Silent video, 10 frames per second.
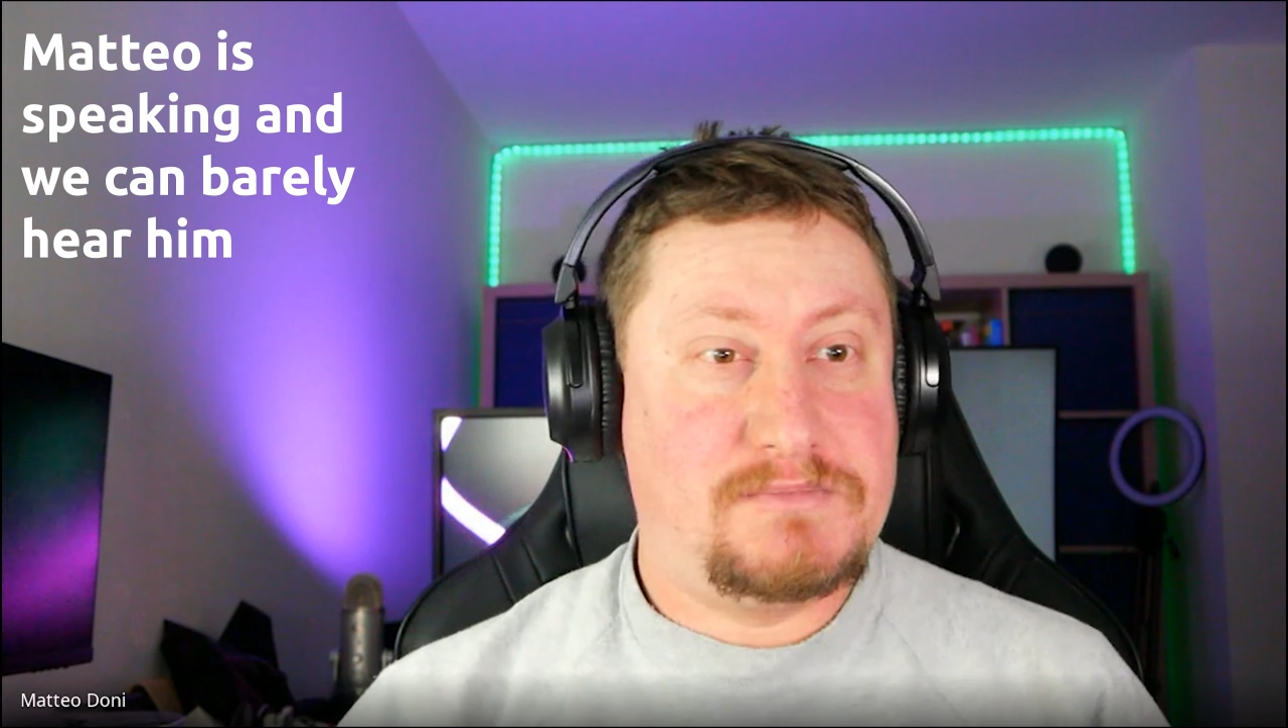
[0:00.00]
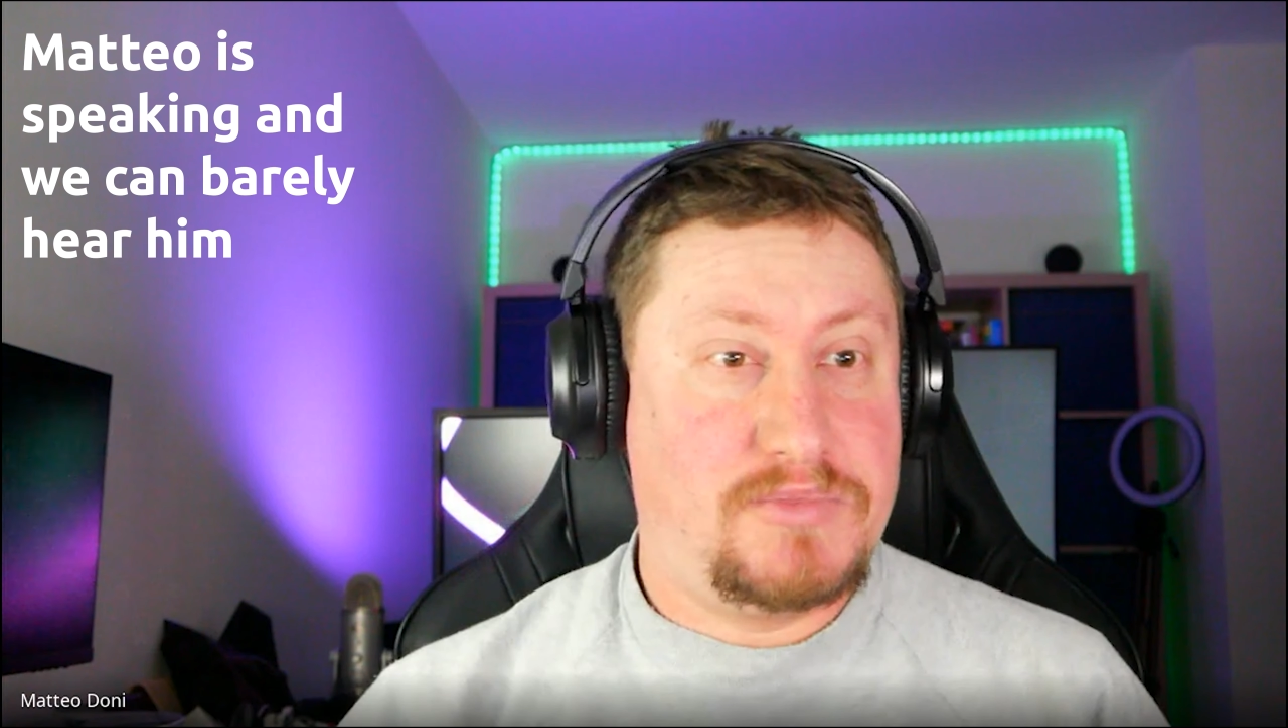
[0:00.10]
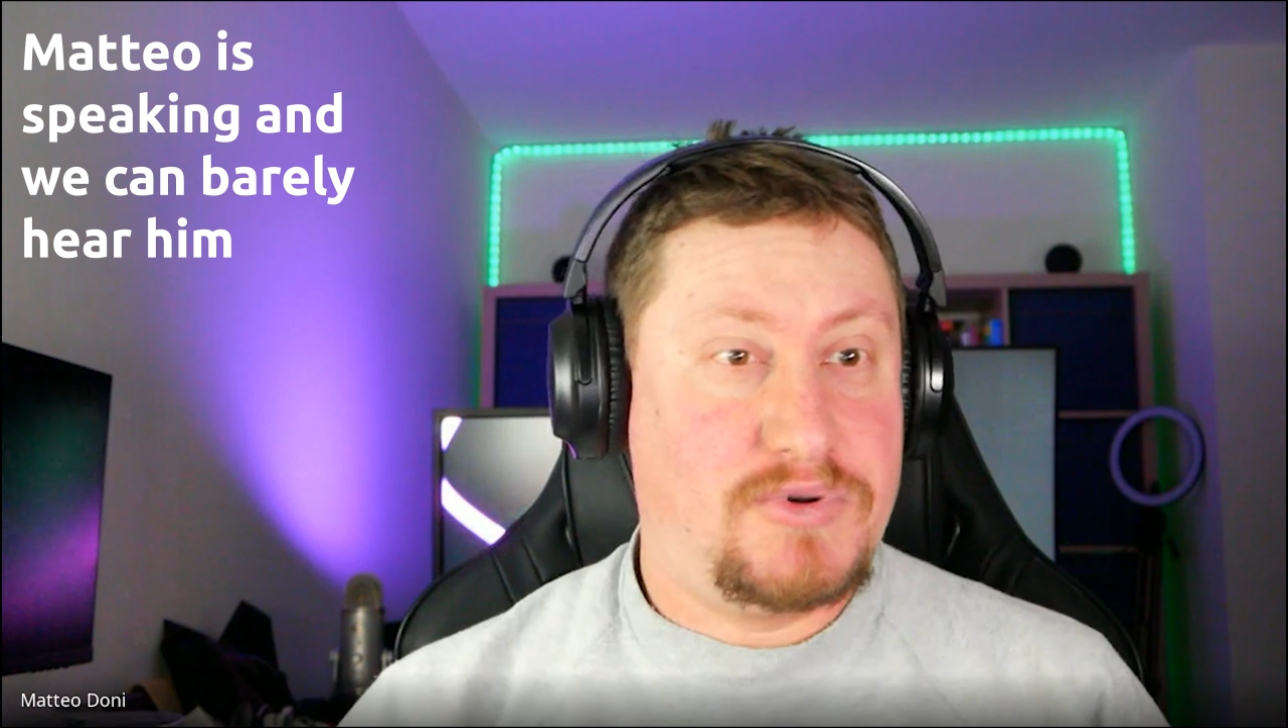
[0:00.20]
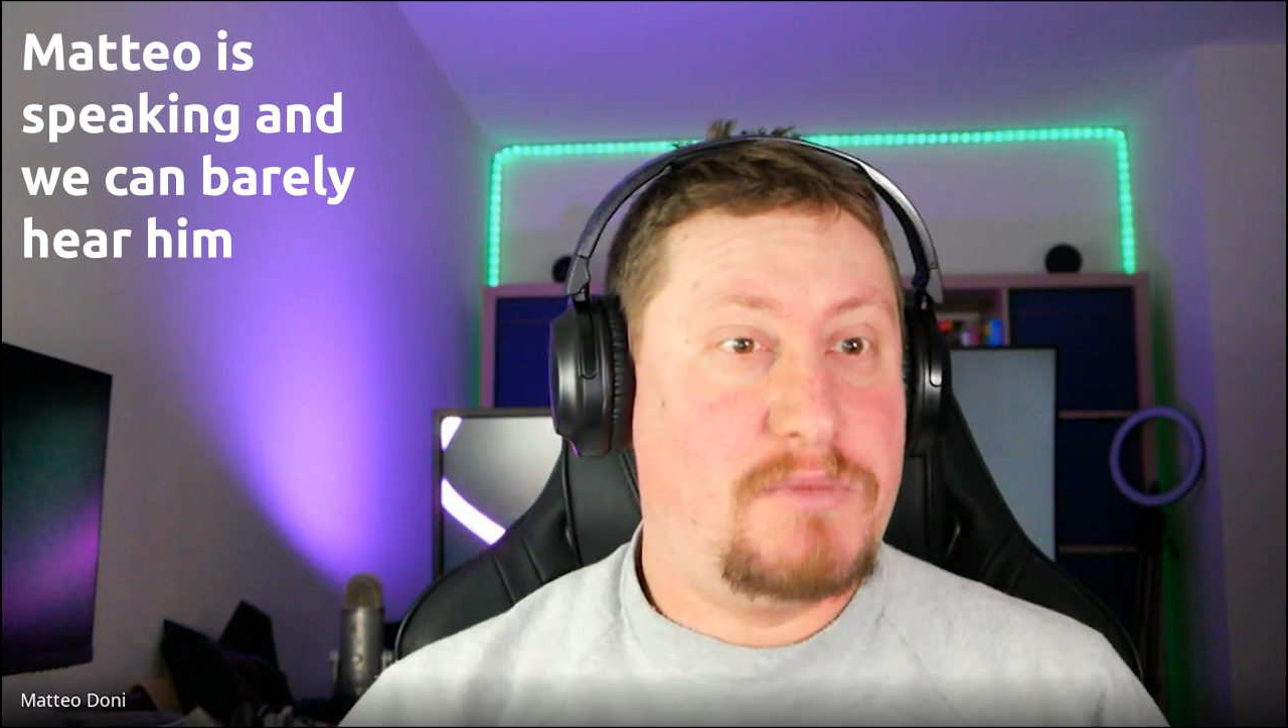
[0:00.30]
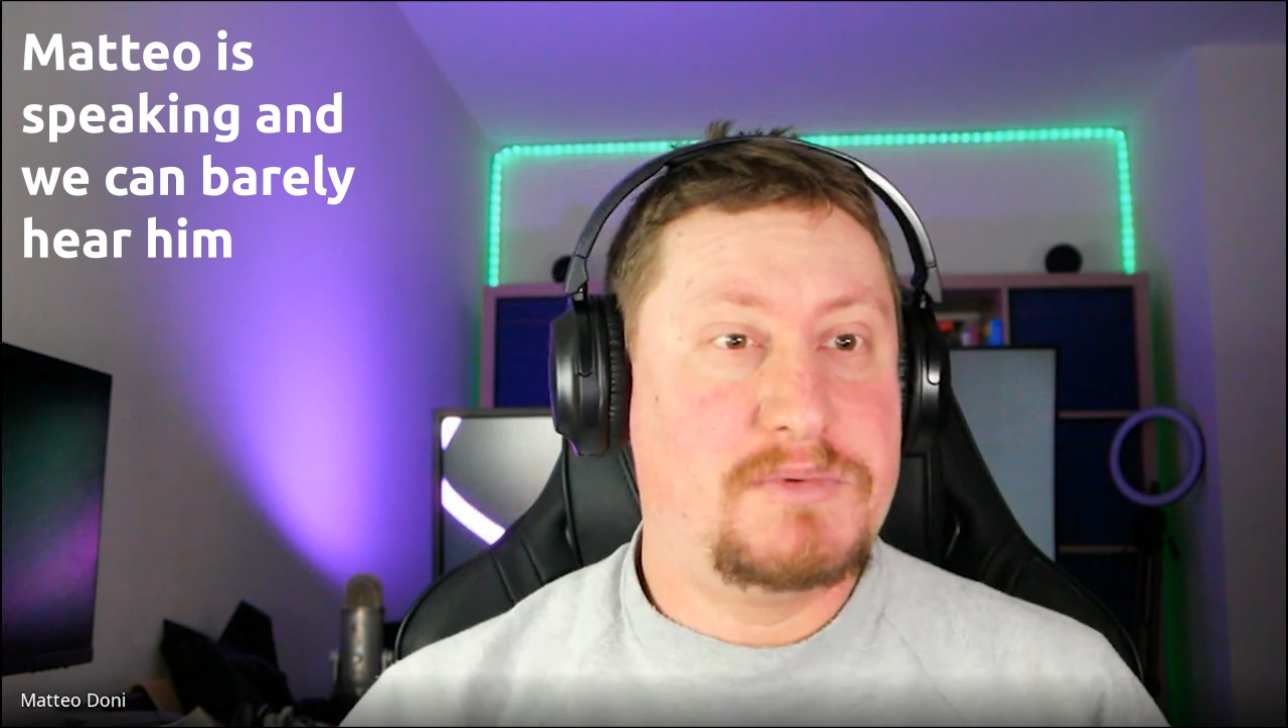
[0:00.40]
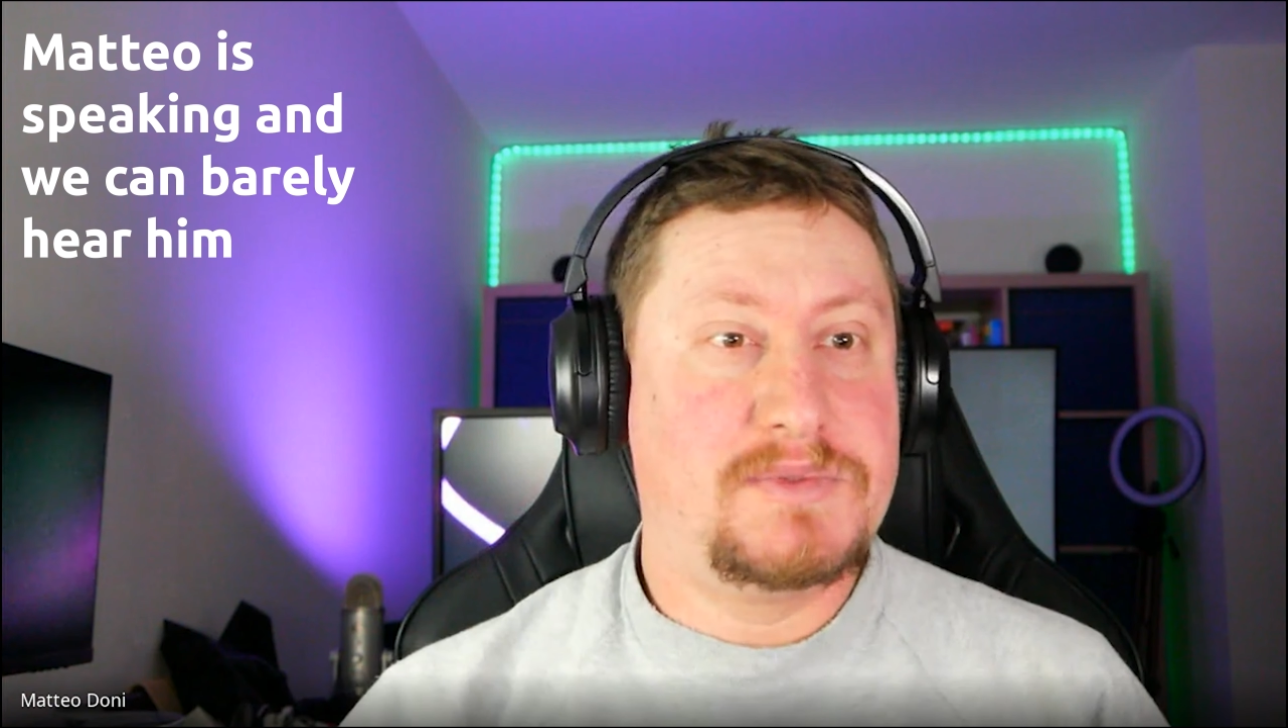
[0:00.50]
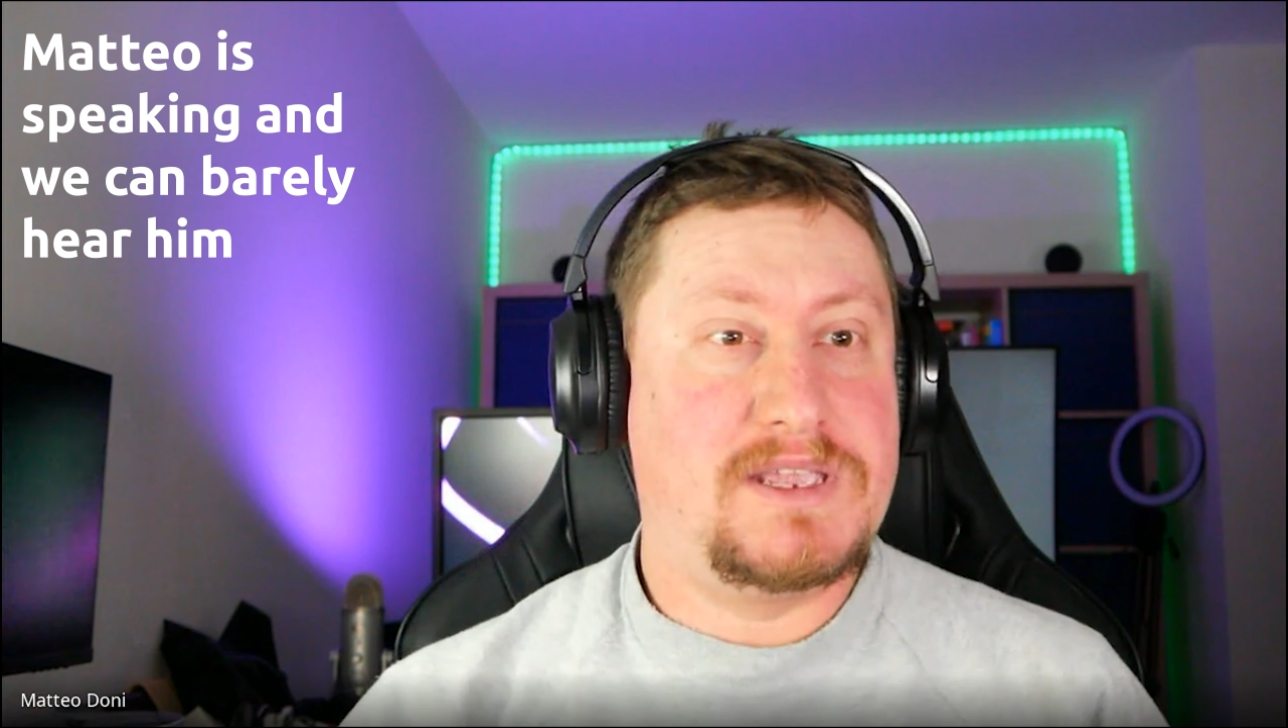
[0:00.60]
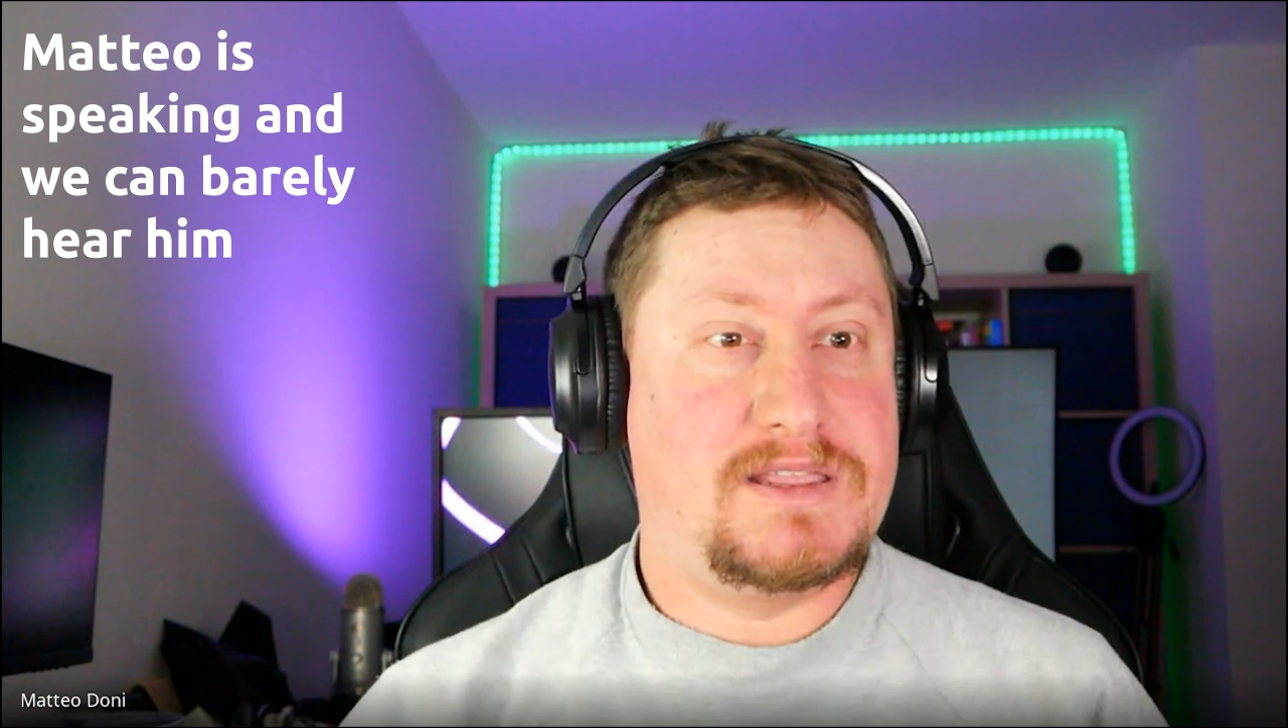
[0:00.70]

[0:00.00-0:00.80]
probably